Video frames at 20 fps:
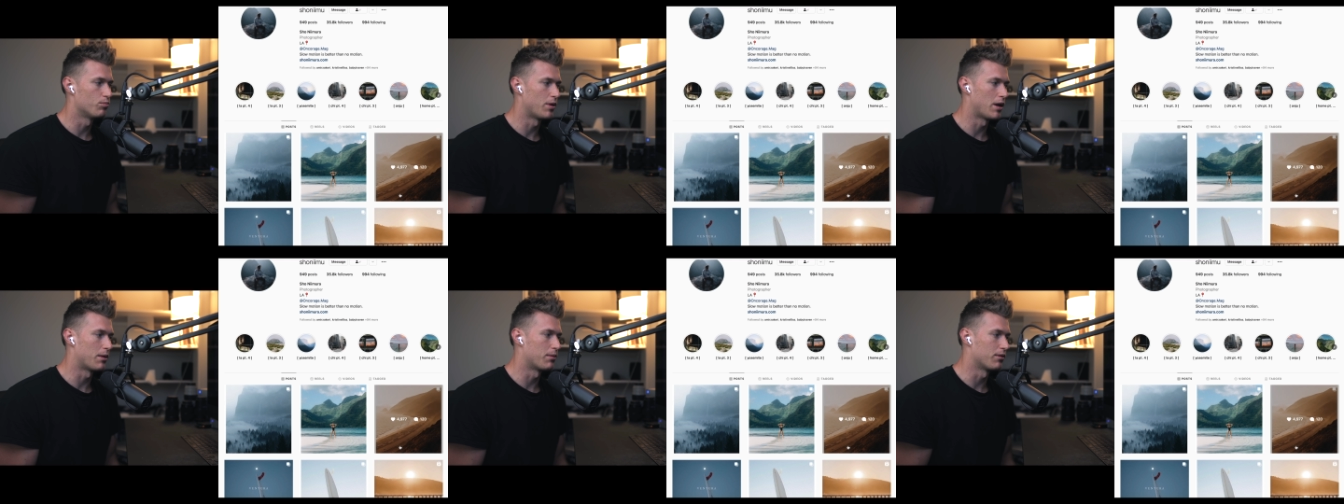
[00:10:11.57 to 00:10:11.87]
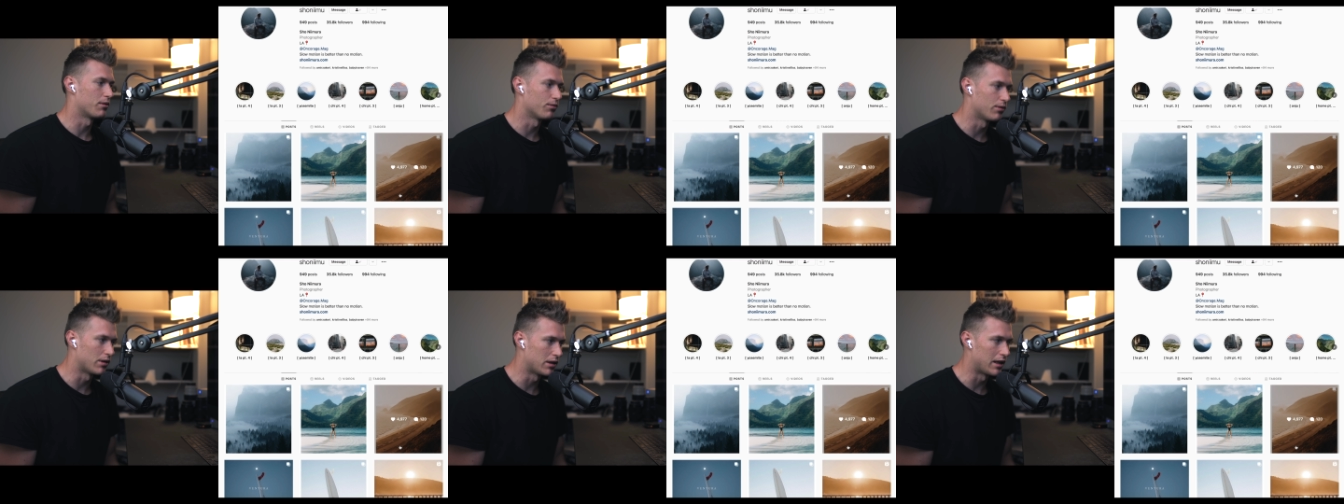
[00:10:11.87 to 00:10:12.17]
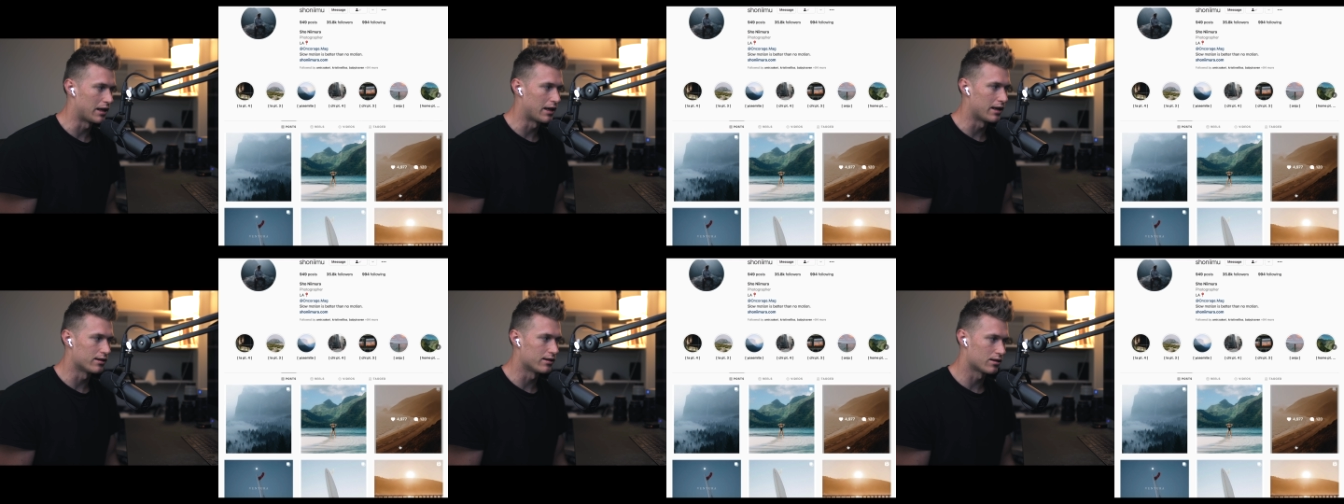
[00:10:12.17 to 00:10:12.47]
be able to
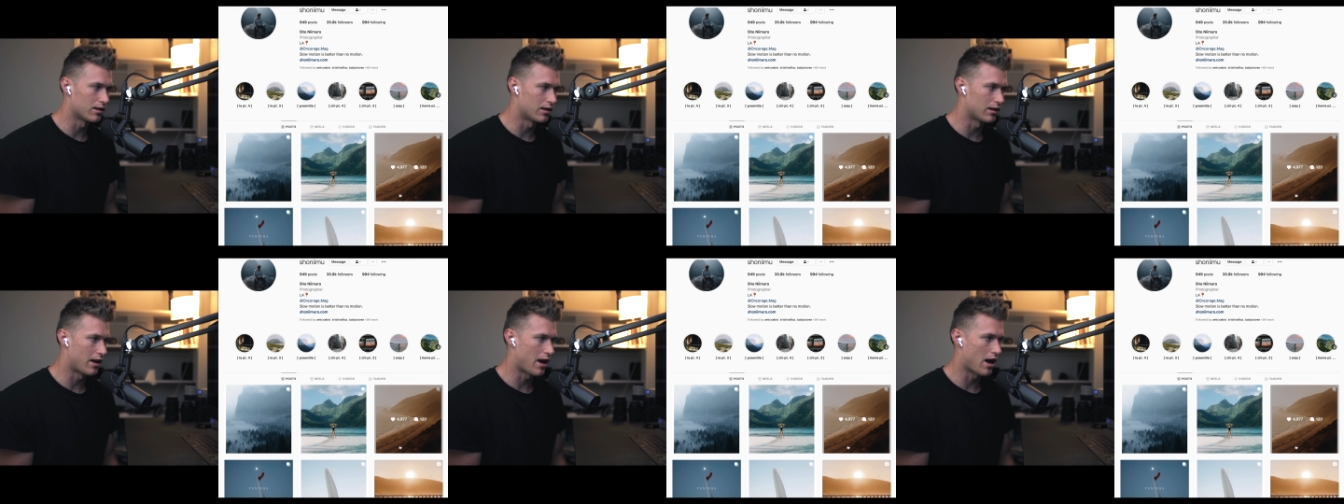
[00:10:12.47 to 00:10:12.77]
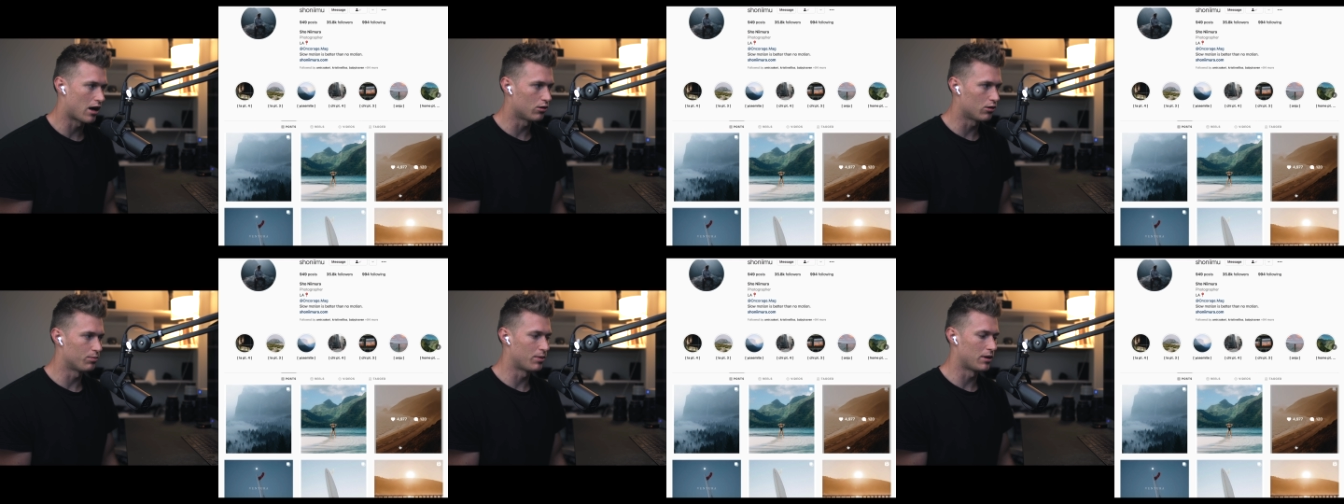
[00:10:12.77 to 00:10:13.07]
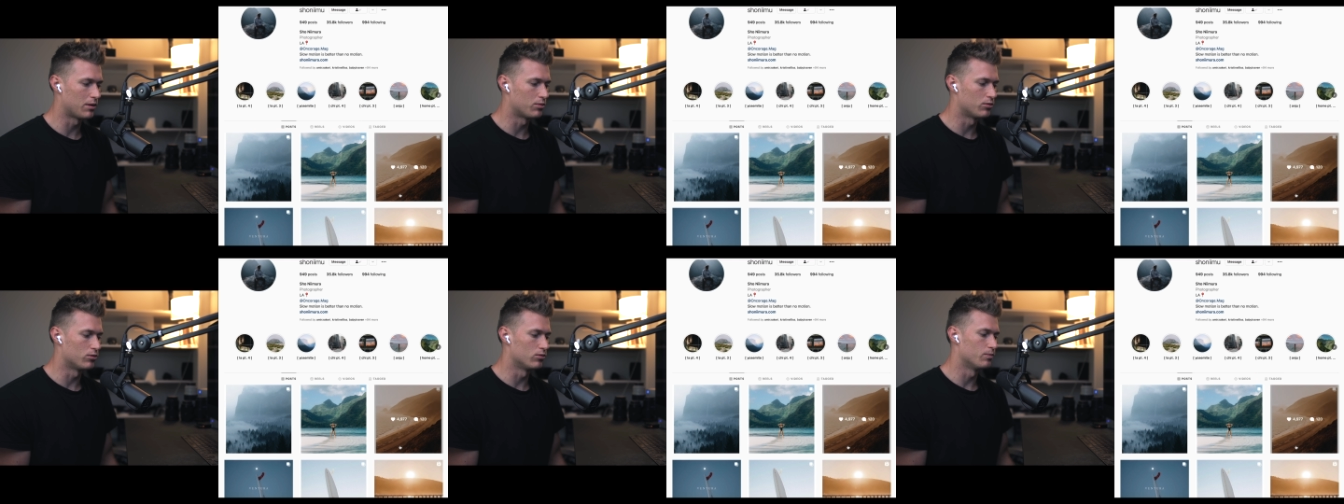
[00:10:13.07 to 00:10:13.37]
really easily help
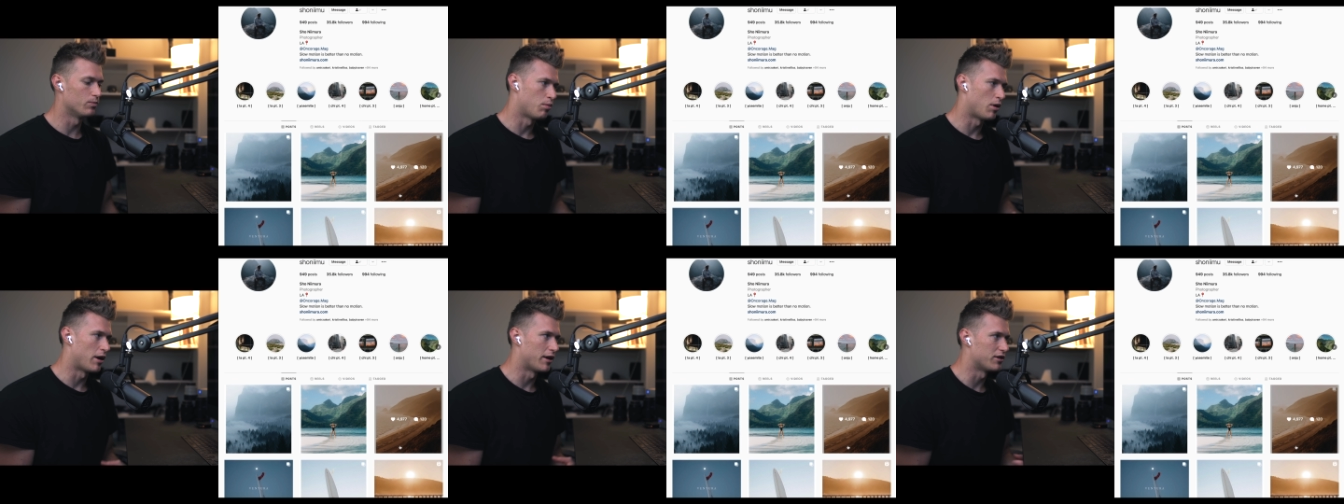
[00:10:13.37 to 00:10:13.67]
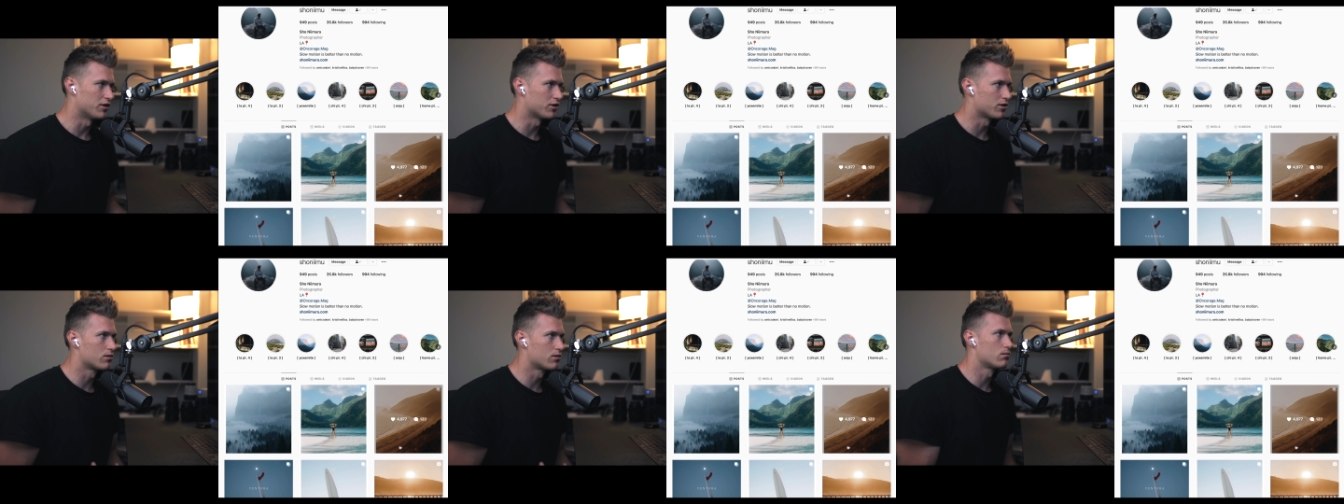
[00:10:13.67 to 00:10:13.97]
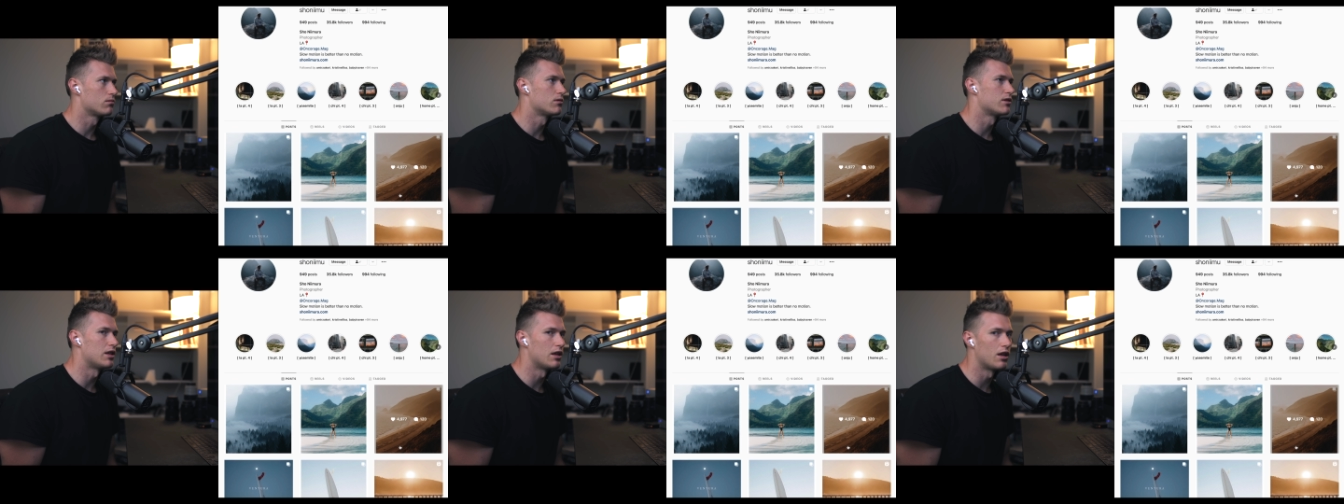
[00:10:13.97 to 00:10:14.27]
people by just
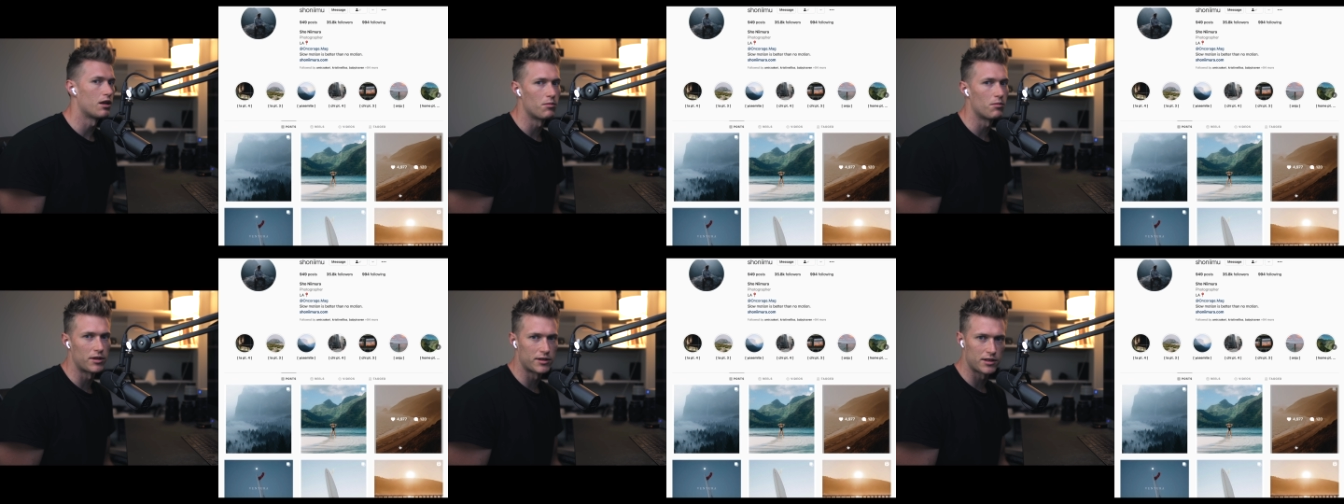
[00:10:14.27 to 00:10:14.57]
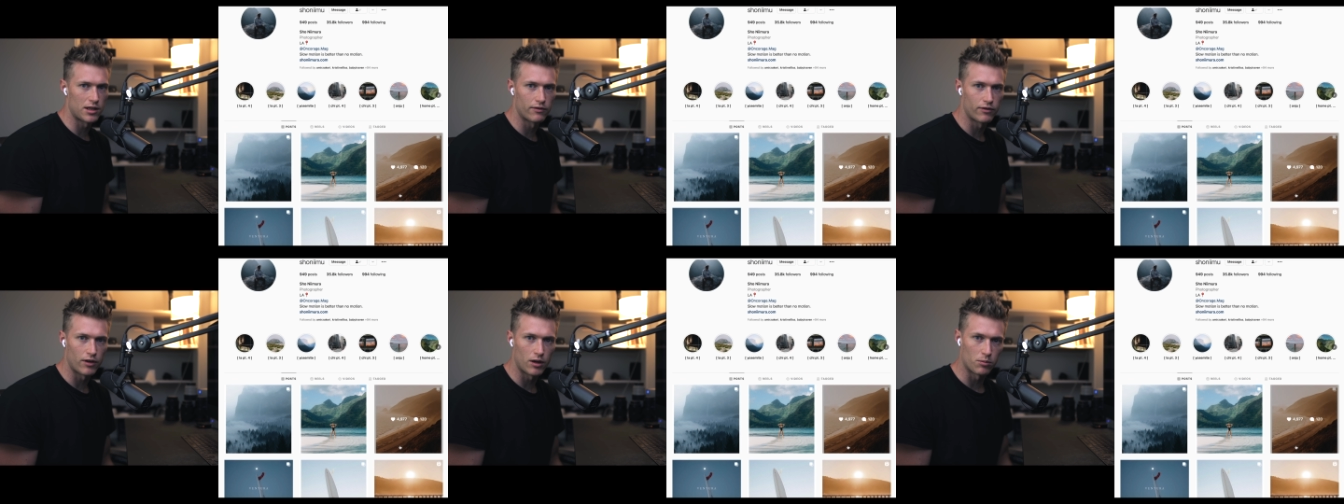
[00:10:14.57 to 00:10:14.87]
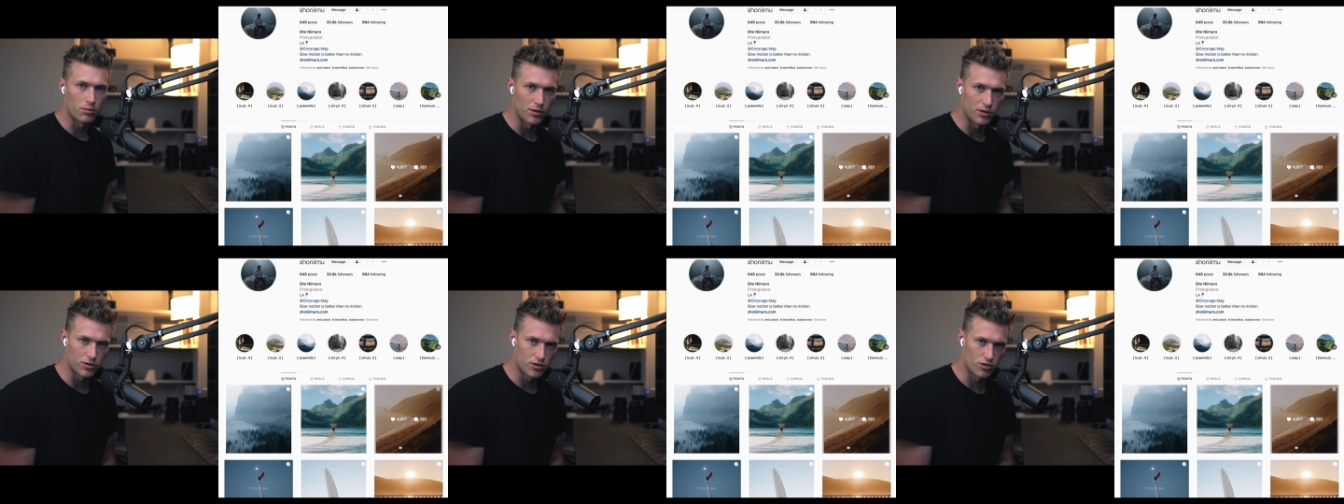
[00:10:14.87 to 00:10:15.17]
setting myself up
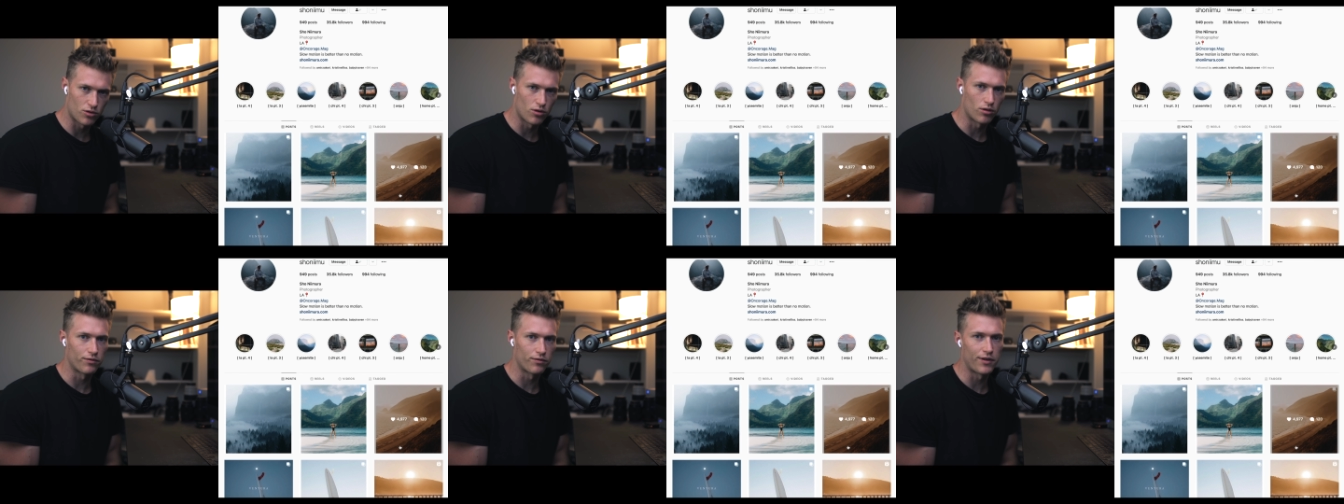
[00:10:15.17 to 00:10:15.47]
with a strong